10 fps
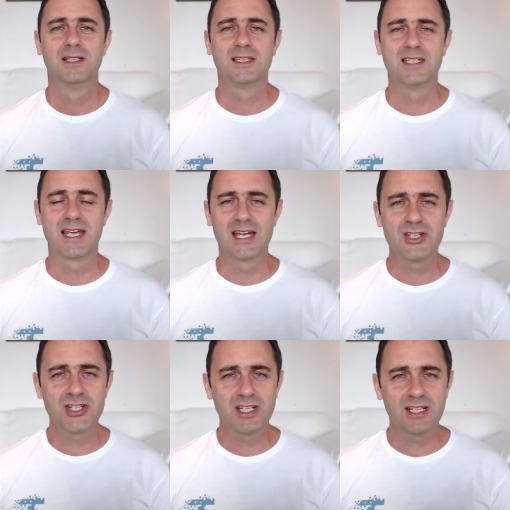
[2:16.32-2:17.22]
the
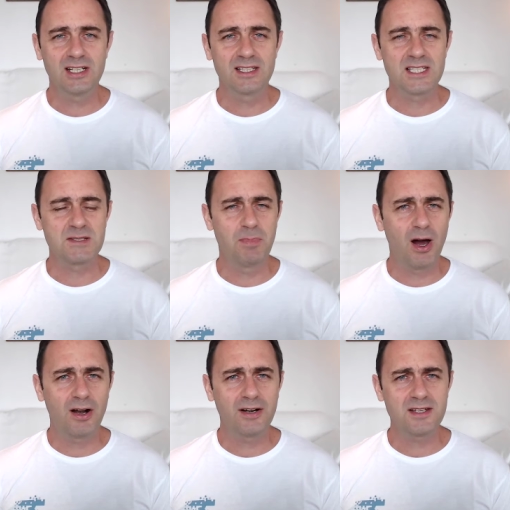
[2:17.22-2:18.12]
engine and the
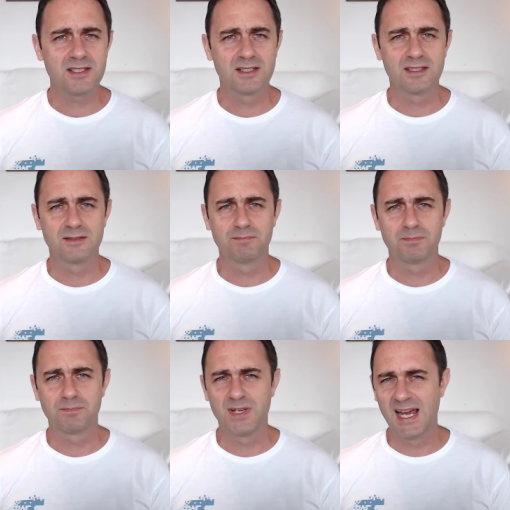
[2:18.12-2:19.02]
sparks and the
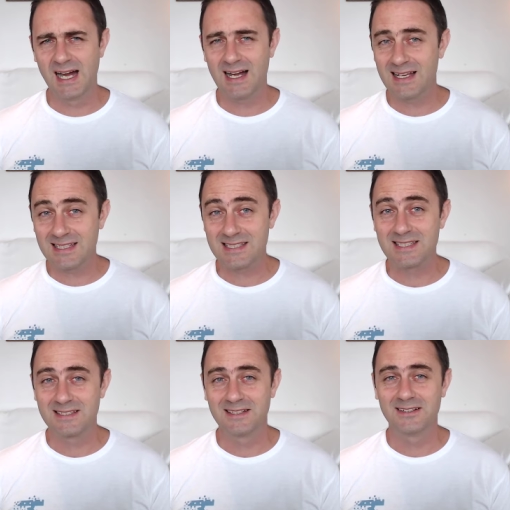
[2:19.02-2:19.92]

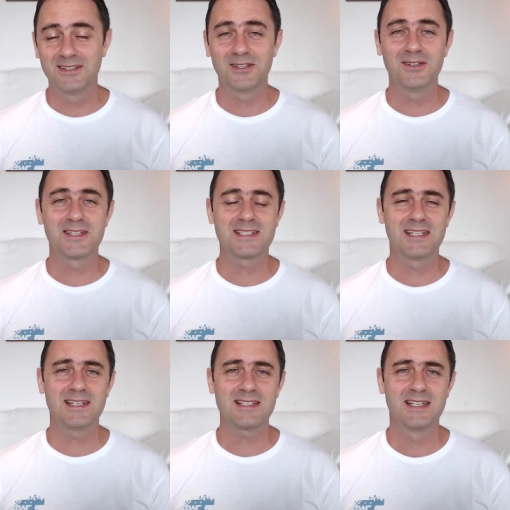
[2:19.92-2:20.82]
gas, you know, and all these
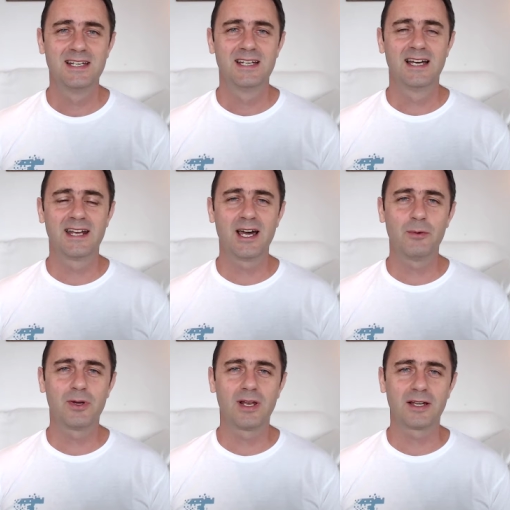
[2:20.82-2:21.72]
things. And now
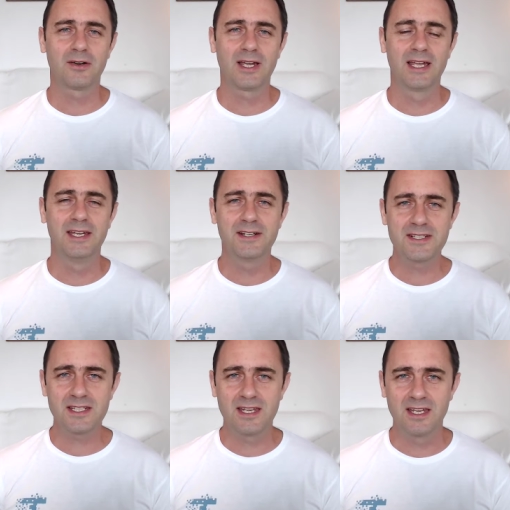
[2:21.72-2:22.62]
we go like, okay,
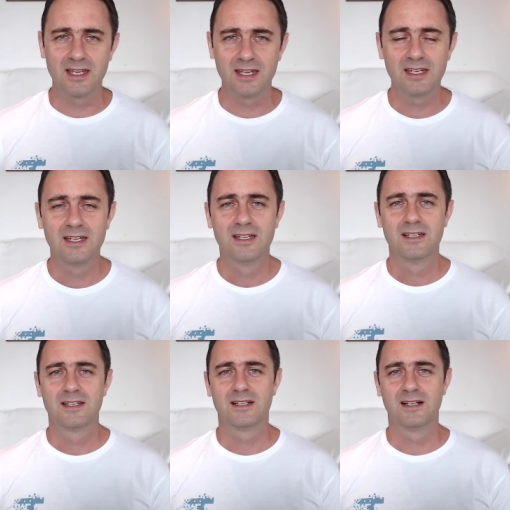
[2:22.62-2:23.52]
here's the key.
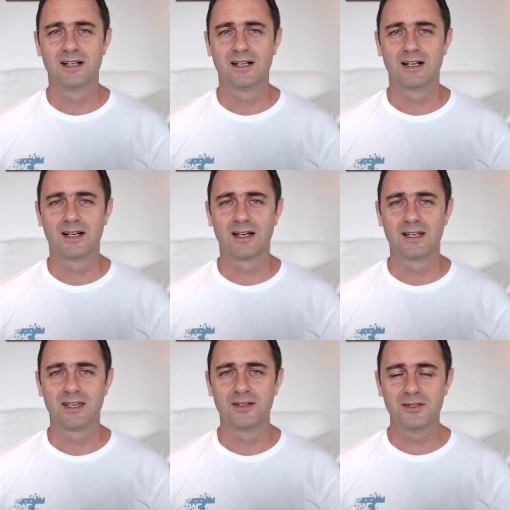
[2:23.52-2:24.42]
Uh,
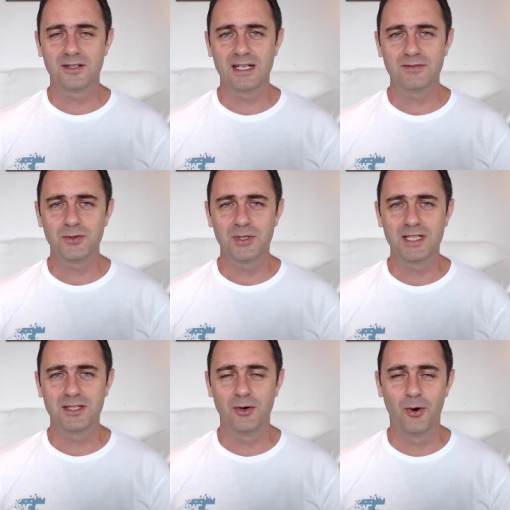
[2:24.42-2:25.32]
you don't have to
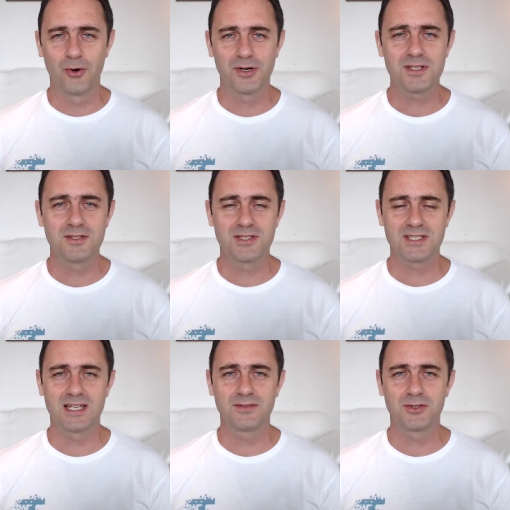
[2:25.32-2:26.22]
hit the horse. You
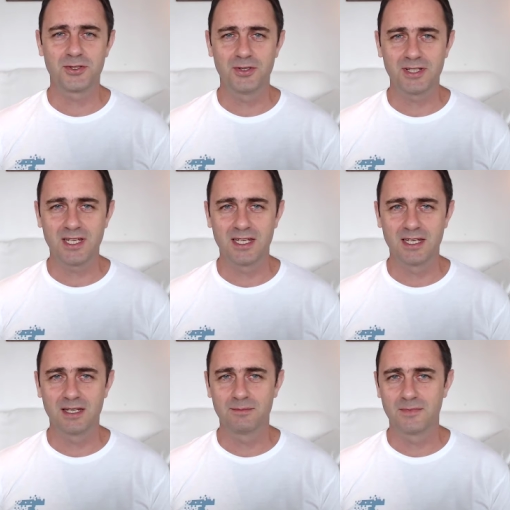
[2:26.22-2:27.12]
just have to turn the
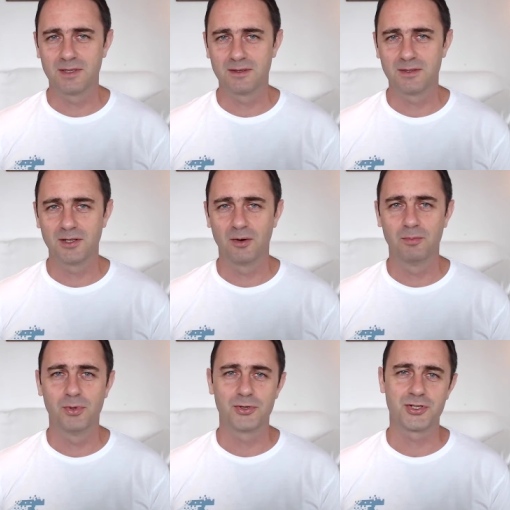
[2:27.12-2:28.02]
key and, and you know
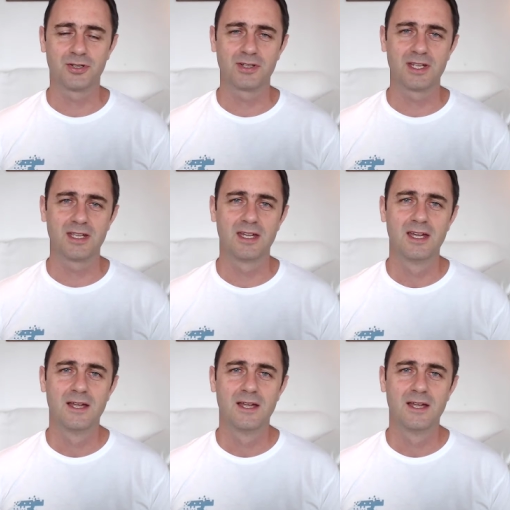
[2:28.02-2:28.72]
push on the